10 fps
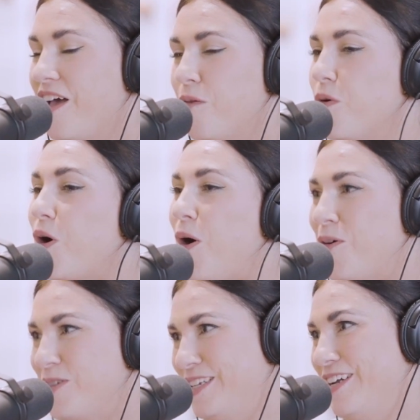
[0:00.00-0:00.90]
we're
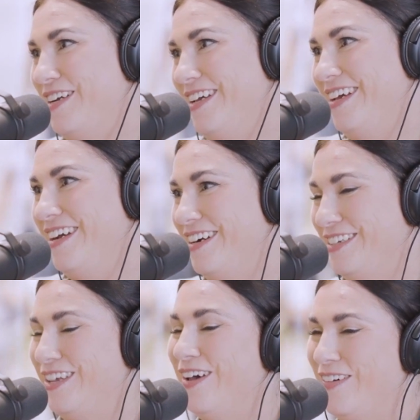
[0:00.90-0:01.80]
always learning here.
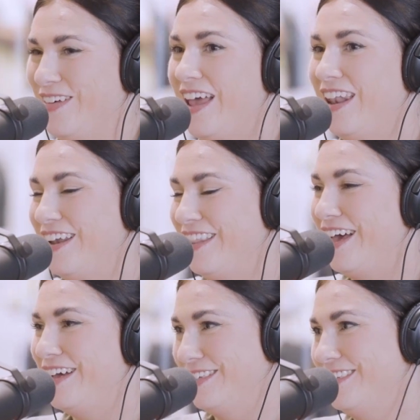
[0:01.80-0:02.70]
So a lot of
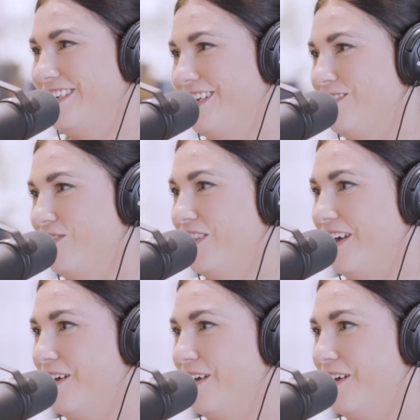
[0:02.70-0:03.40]
that is for that.